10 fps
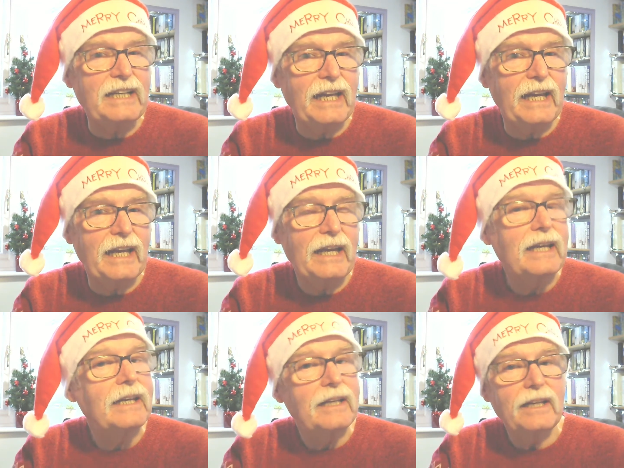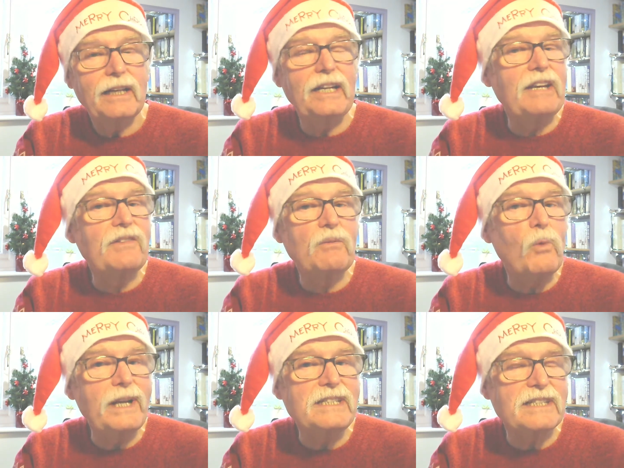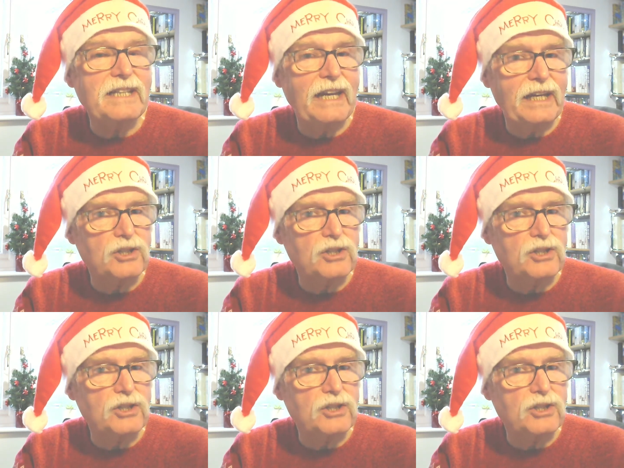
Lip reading: day, and even Wednesday.